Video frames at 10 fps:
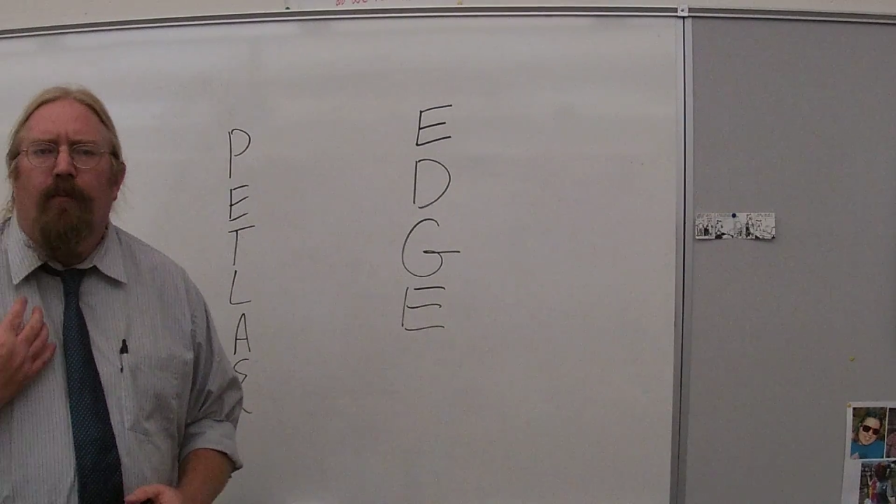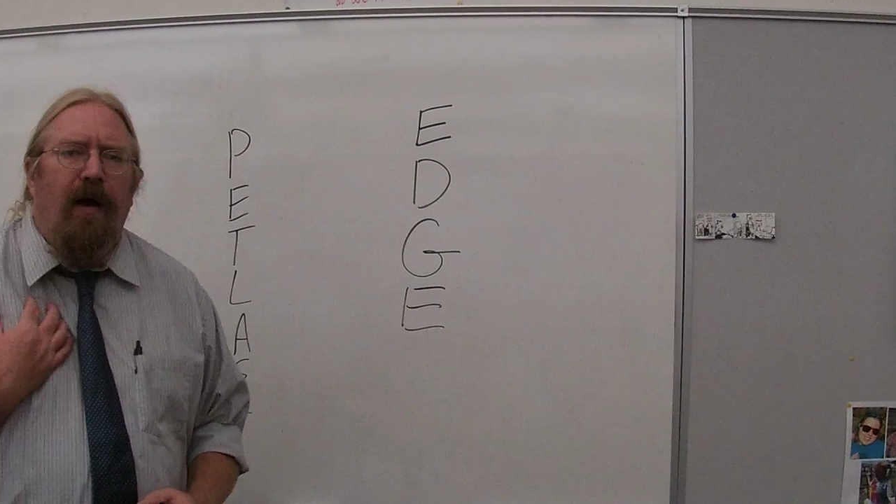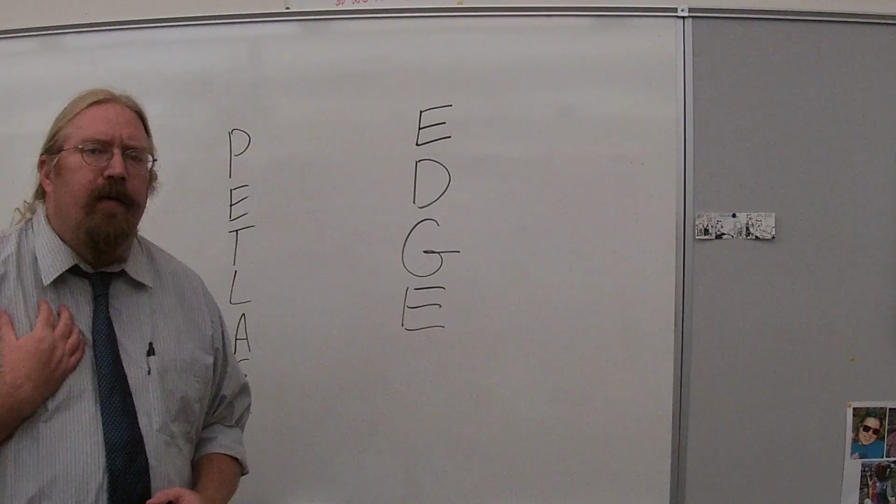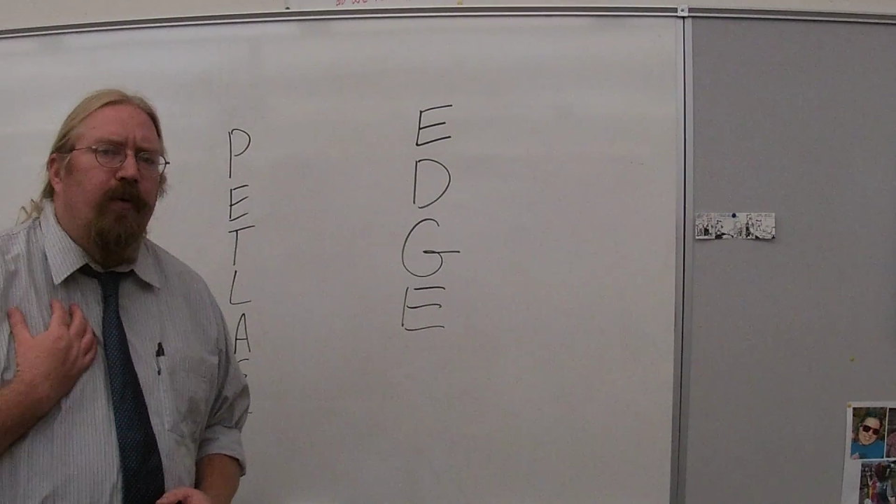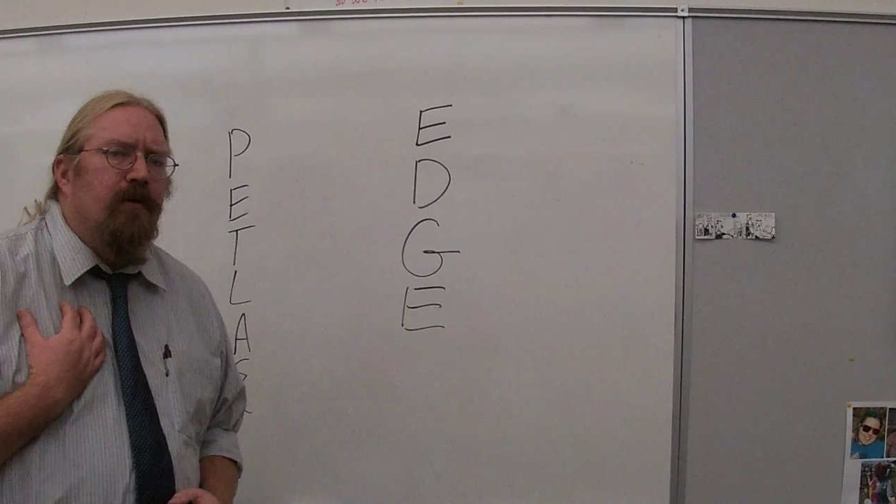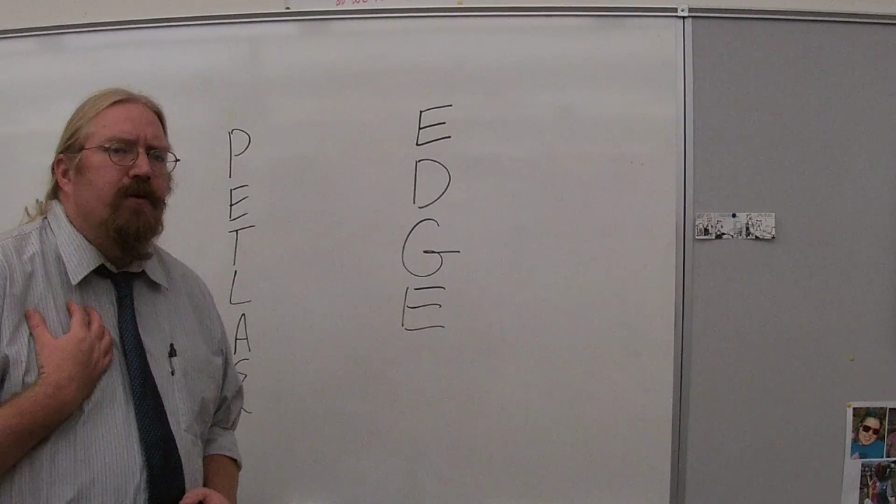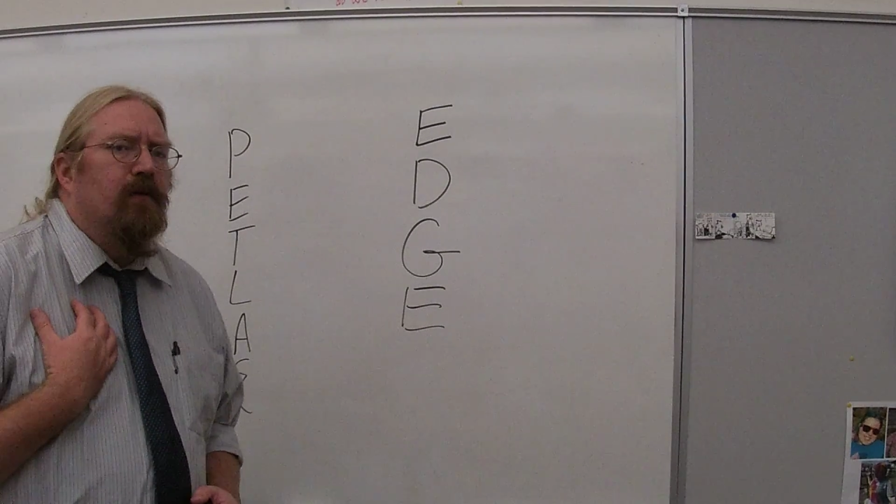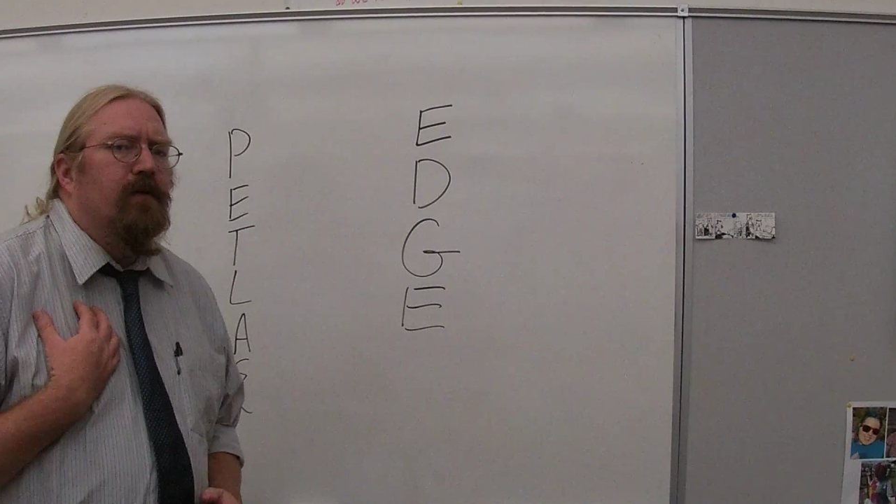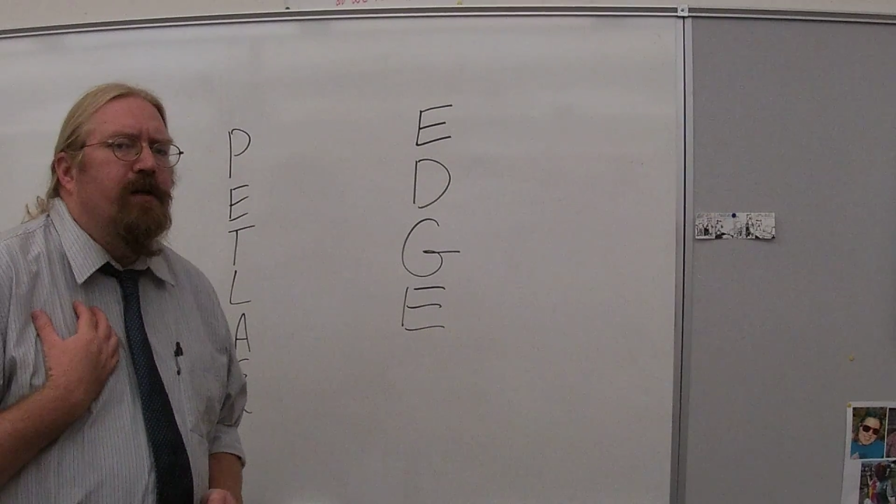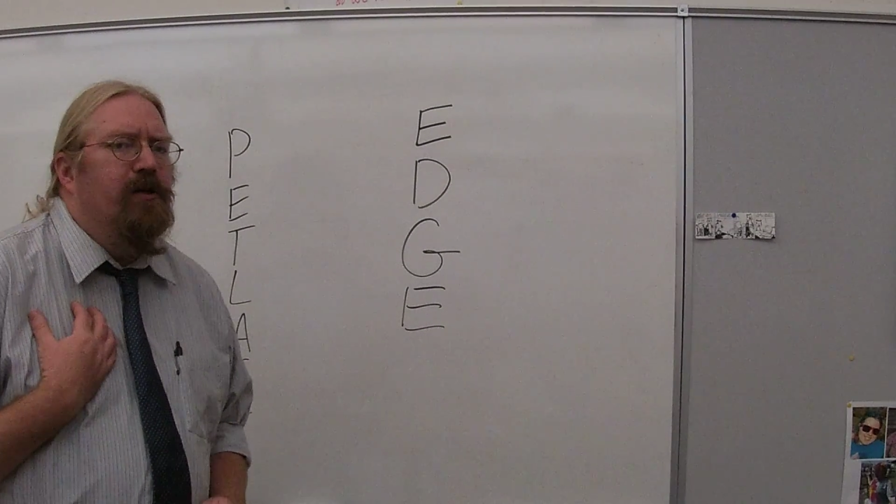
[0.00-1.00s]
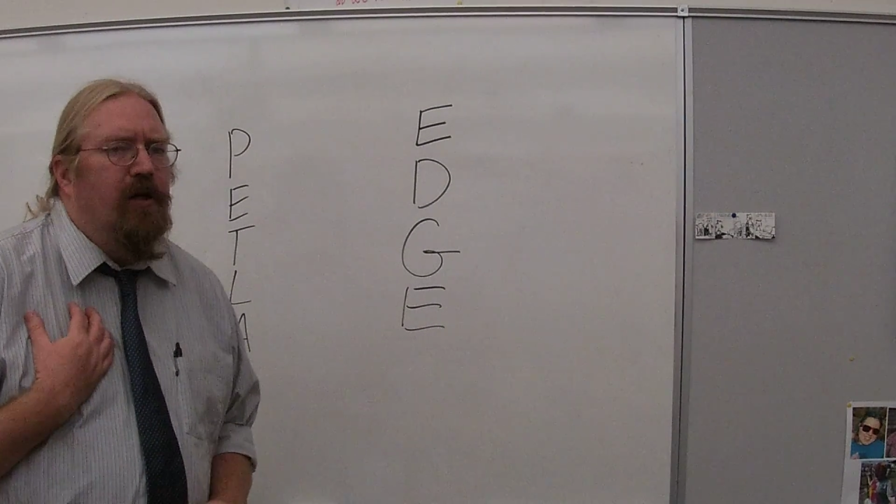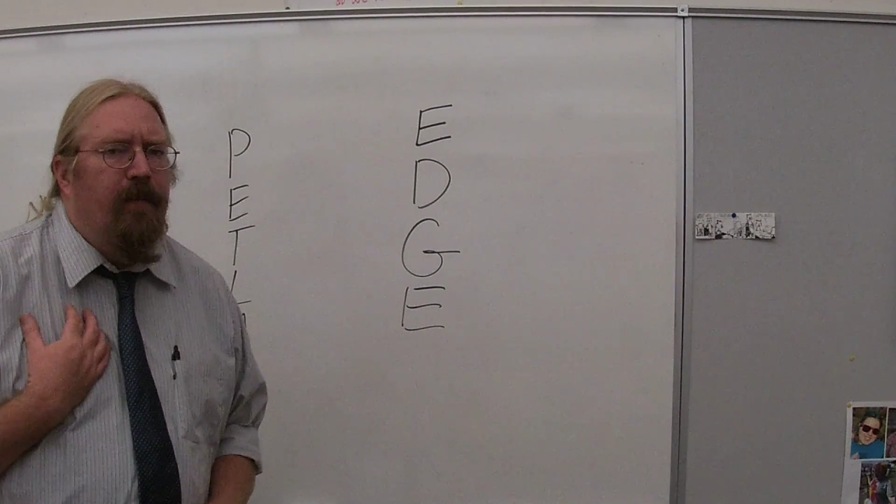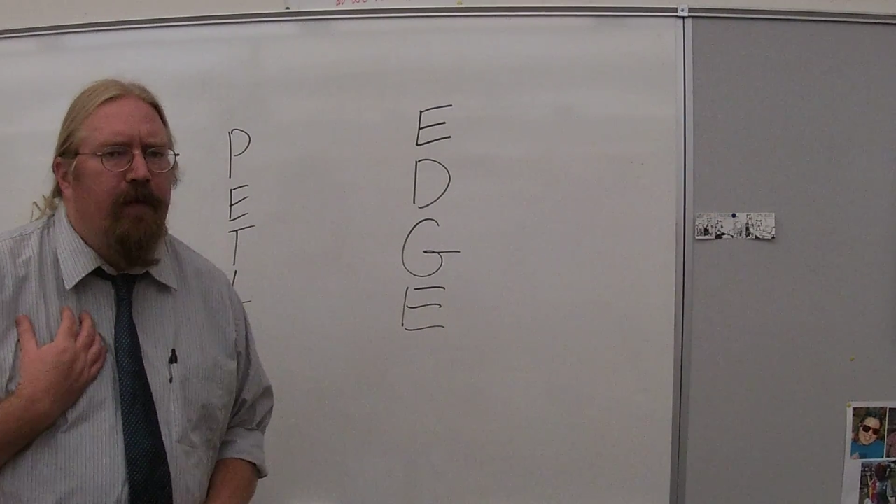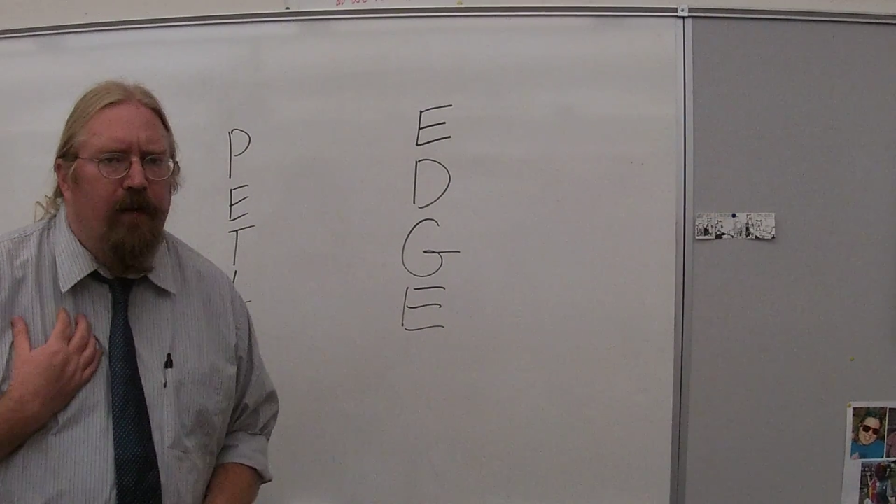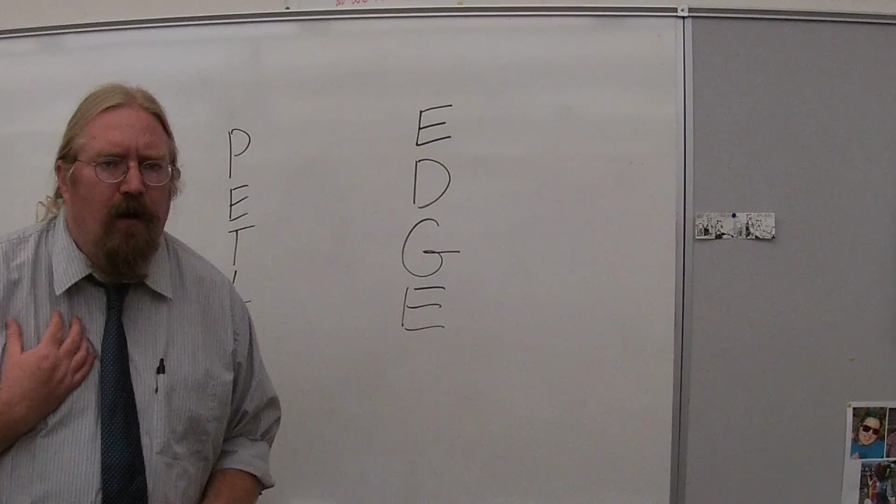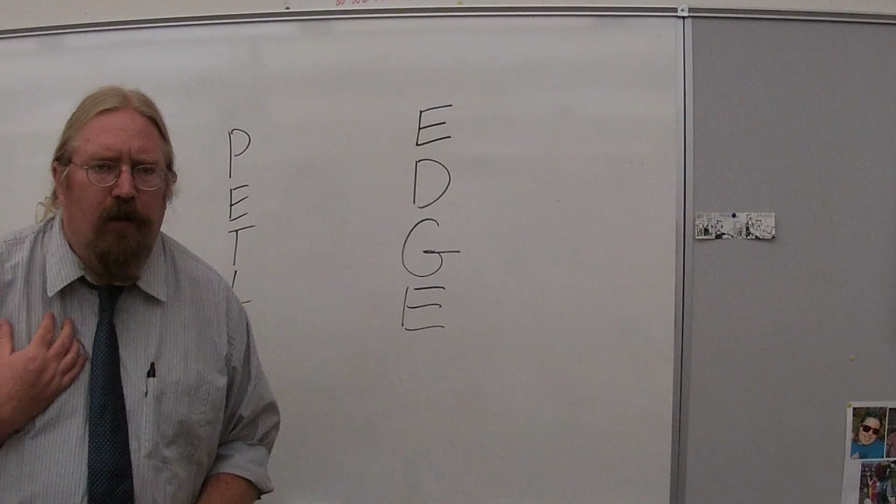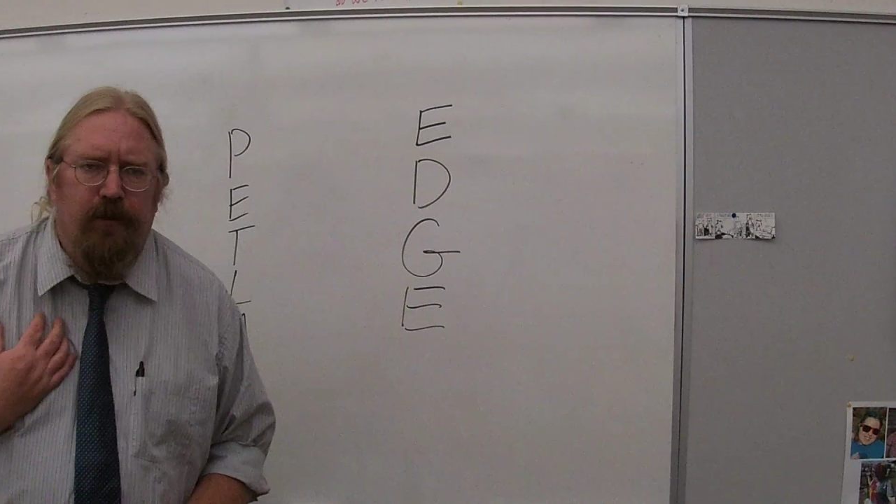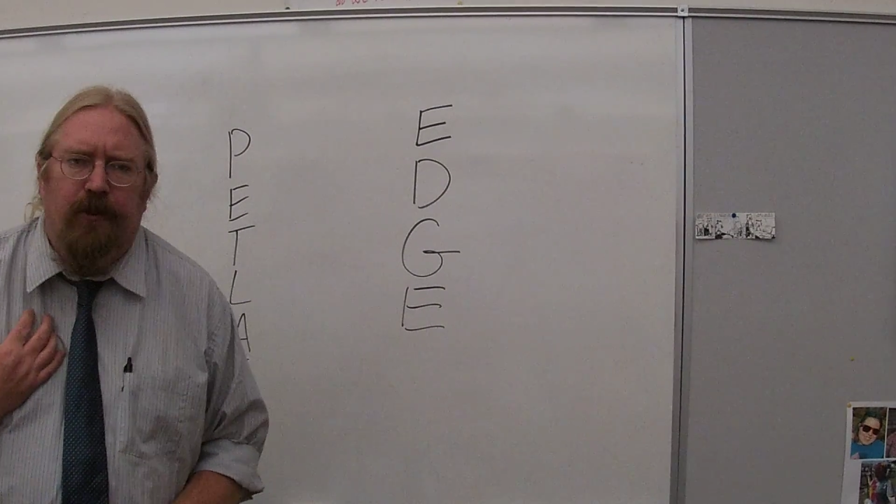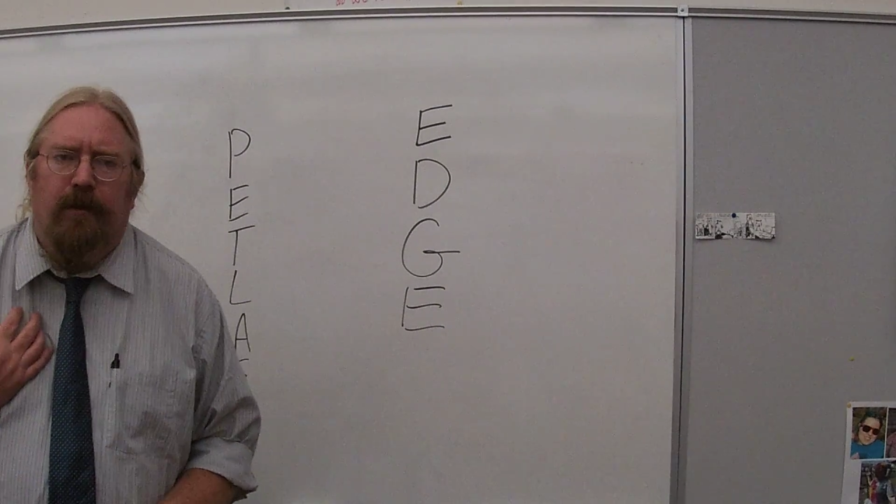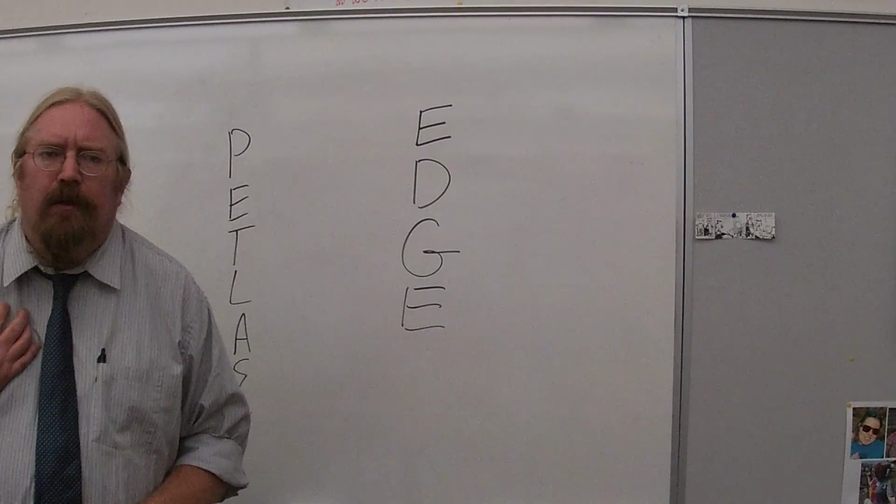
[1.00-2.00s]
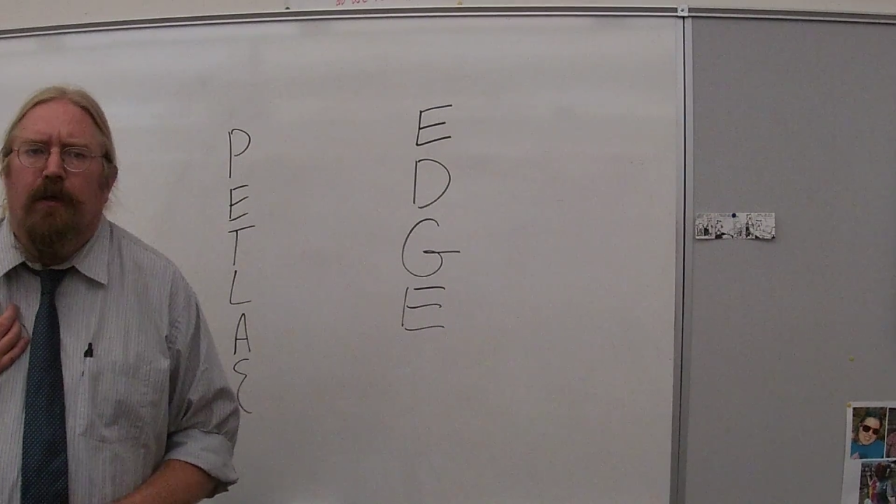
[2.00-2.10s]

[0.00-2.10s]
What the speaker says: my personal teaching methodology.